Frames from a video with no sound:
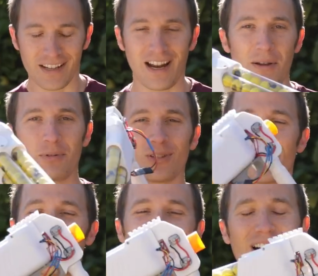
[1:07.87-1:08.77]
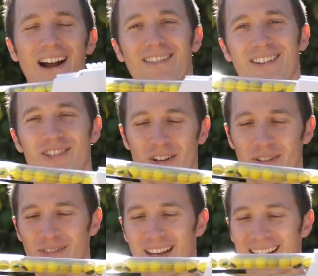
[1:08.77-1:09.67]
Now I will turn it around and show
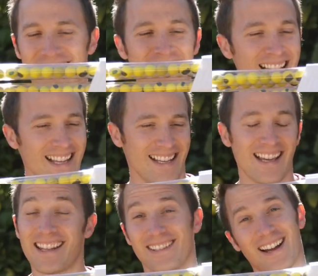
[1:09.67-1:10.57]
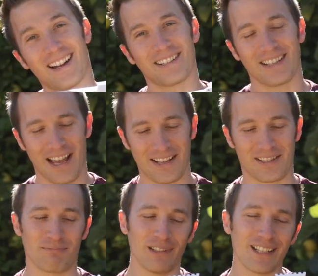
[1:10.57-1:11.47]
you that it is not as
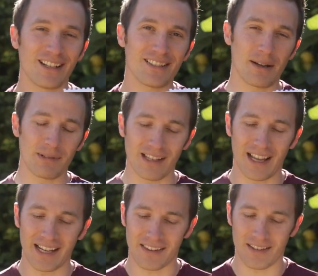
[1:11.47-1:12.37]
completed as I would like.